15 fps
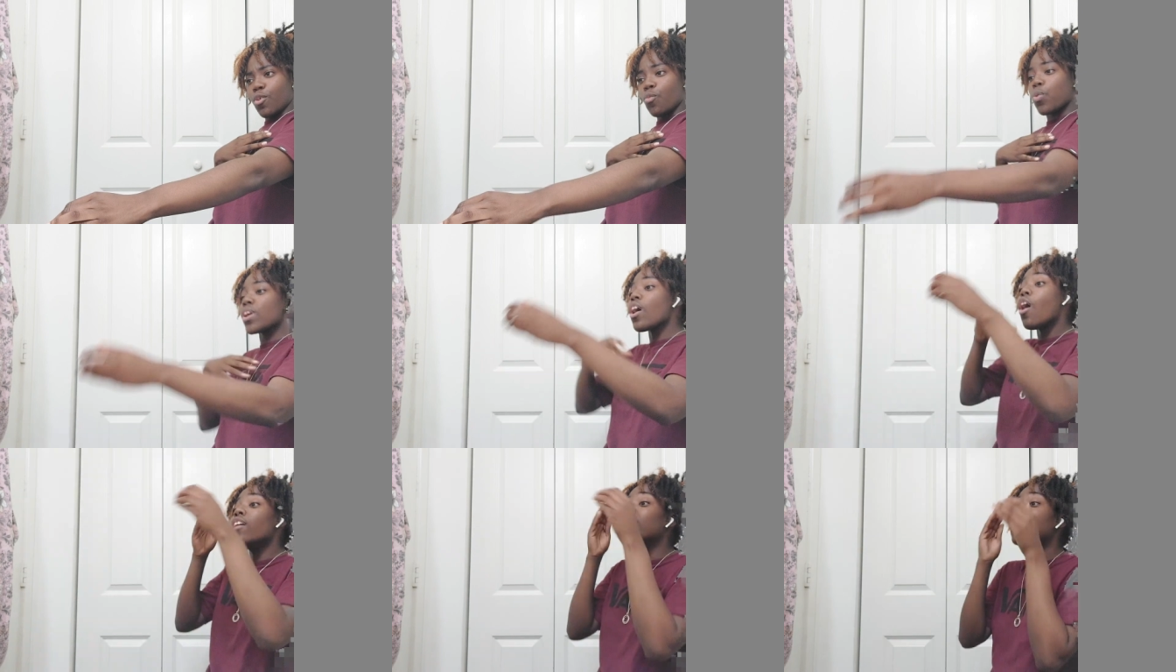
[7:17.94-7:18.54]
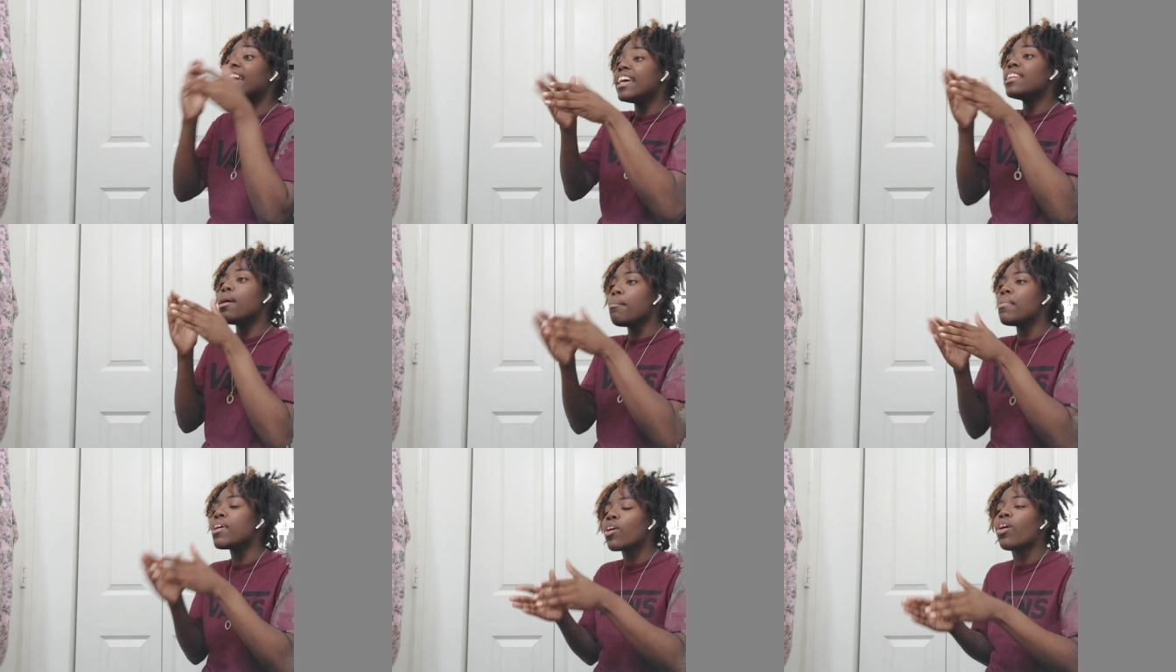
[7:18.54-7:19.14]
We only in the
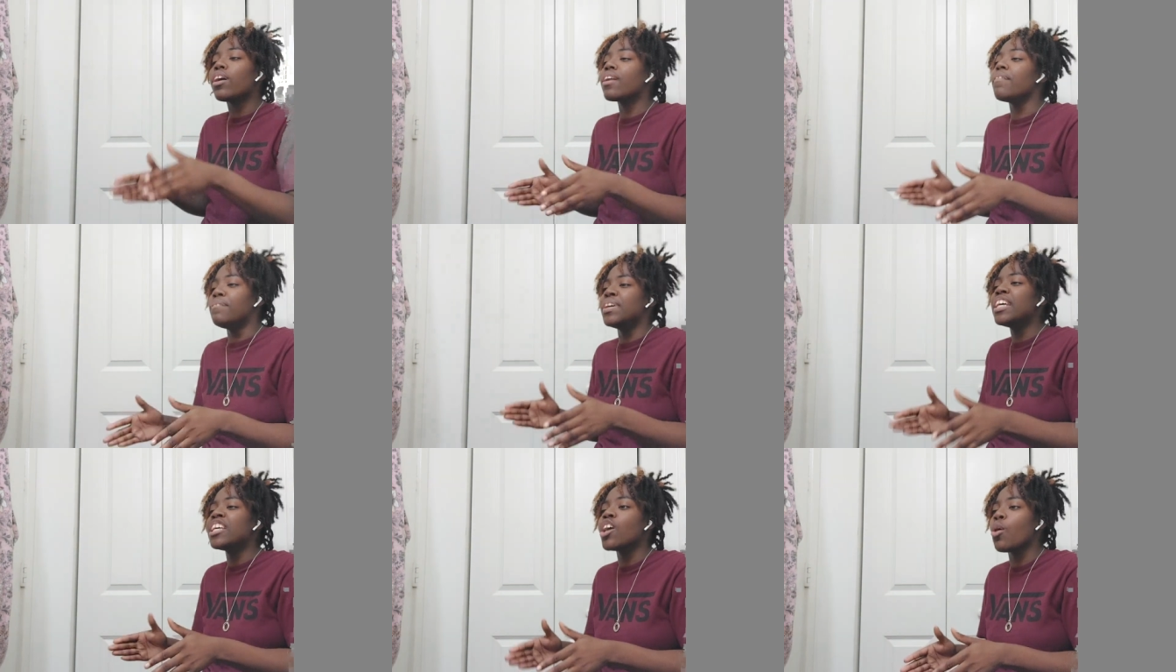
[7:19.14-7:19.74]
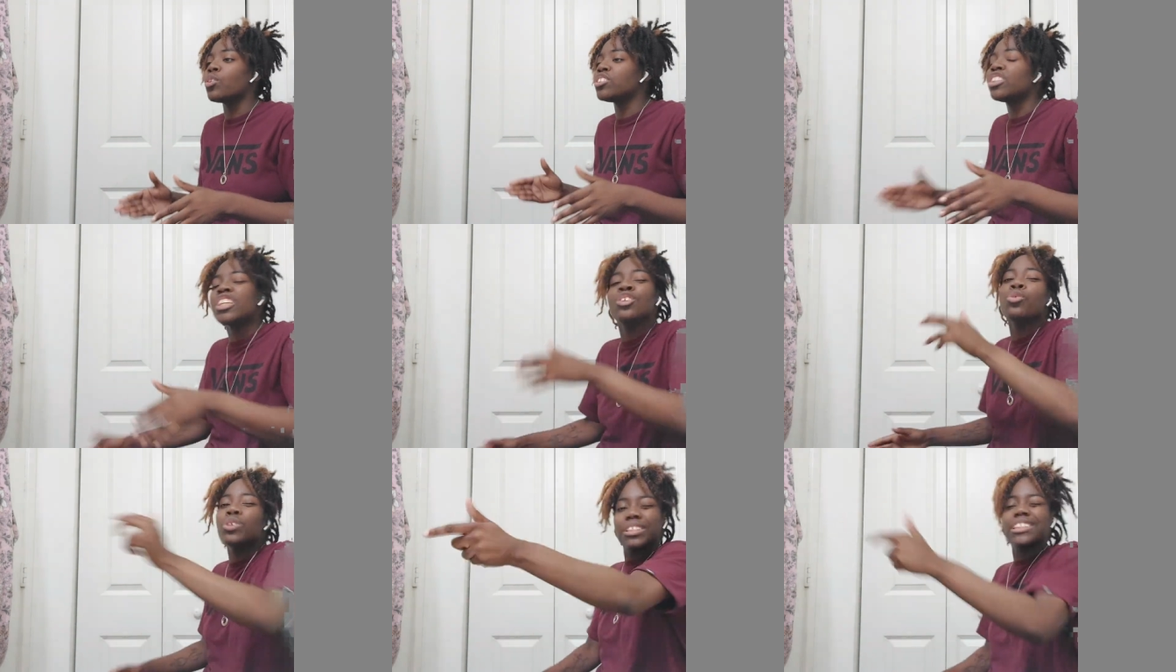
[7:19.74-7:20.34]
middle of the video and she
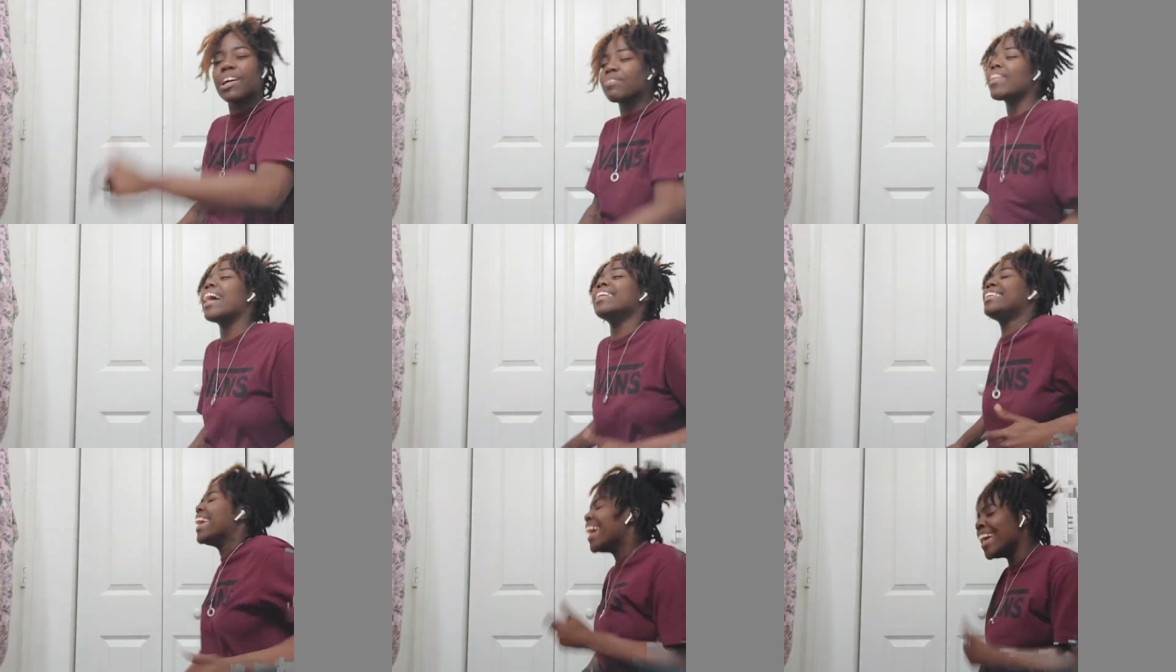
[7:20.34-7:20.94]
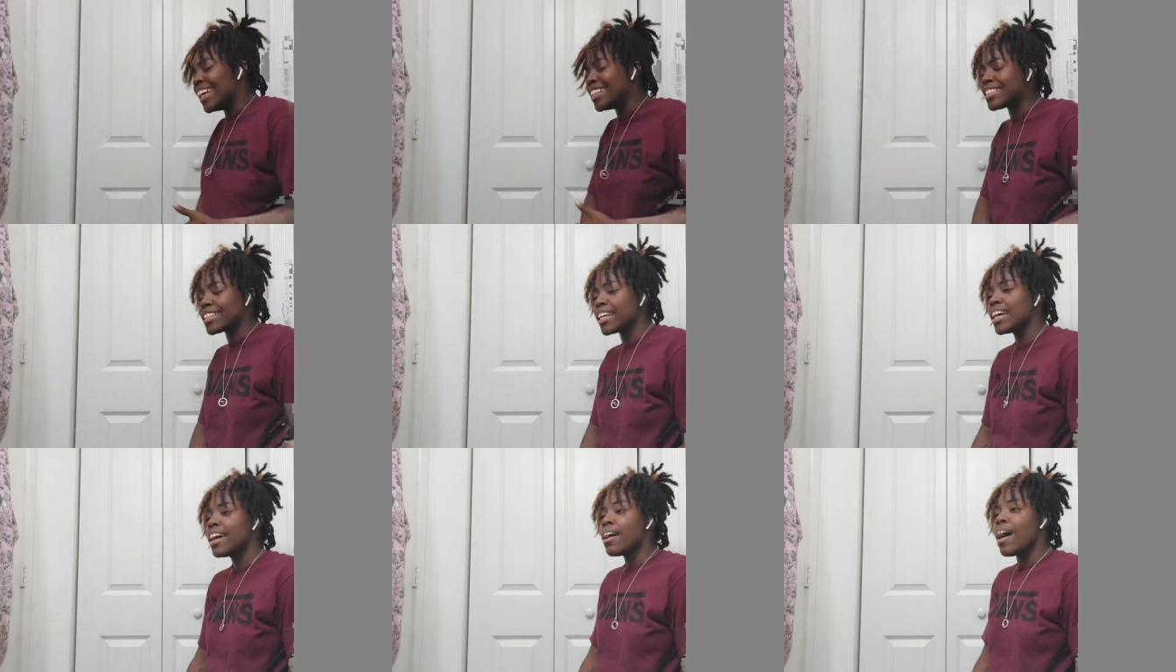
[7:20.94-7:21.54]
doing stuff like this.
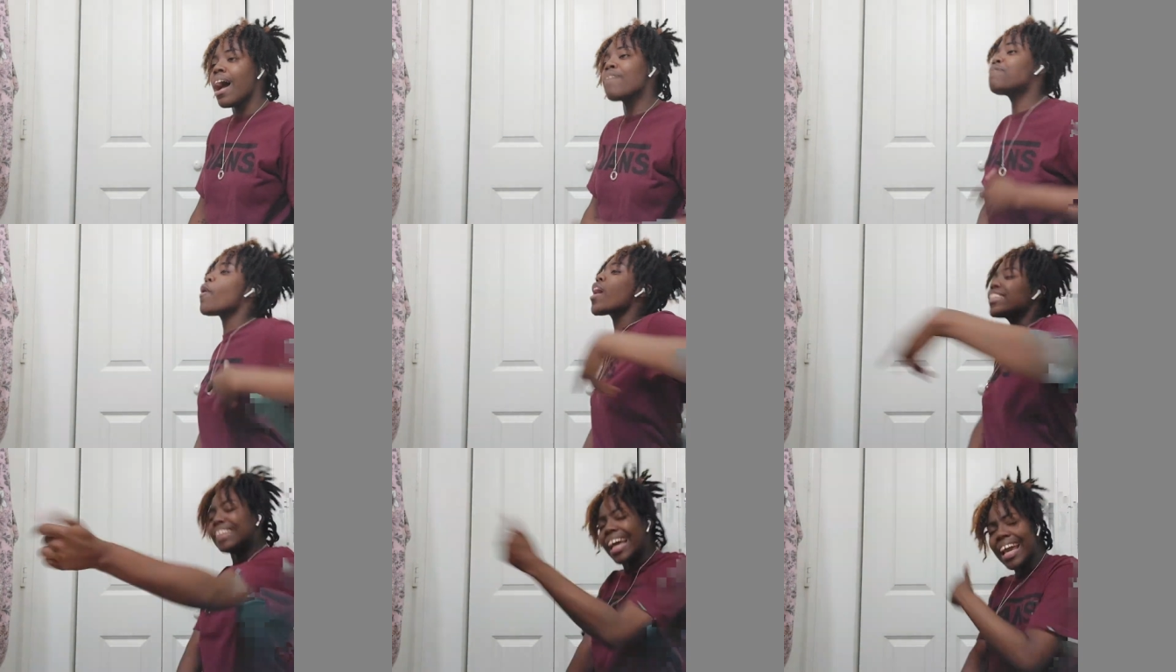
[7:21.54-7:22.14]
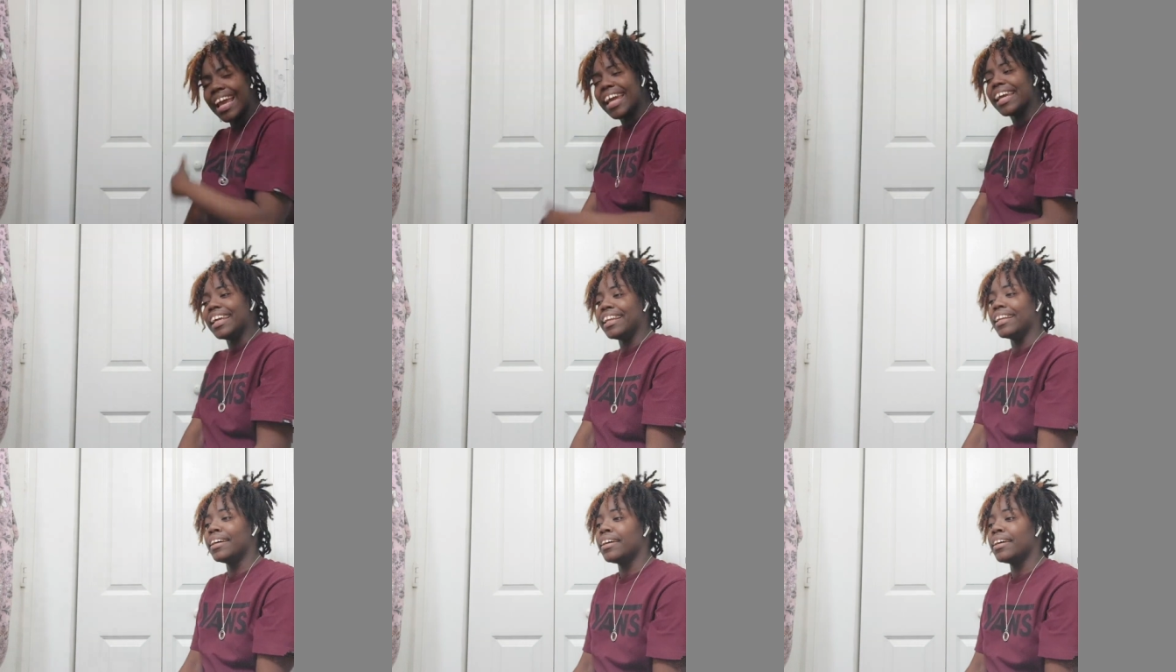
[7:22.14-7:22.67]
At 14.